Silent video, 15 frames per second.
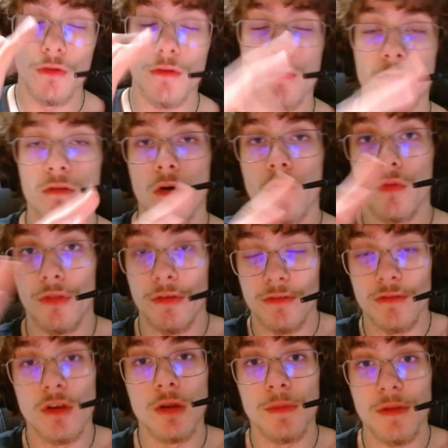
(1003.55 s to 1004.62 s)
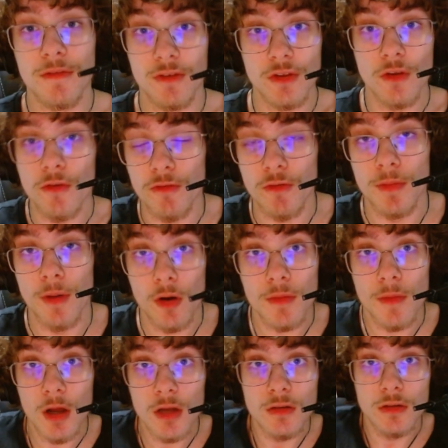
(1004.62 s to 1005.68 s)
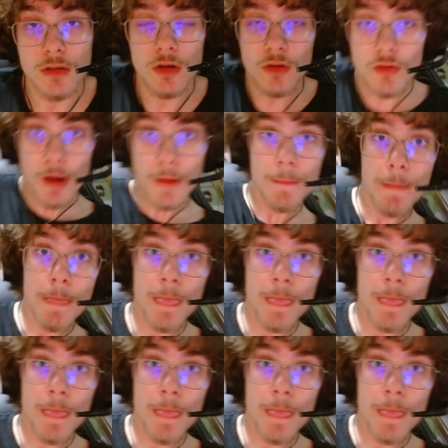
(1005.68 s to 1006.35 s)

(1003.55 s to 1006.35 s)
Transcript: So this is going to be for useful Pokemon, right?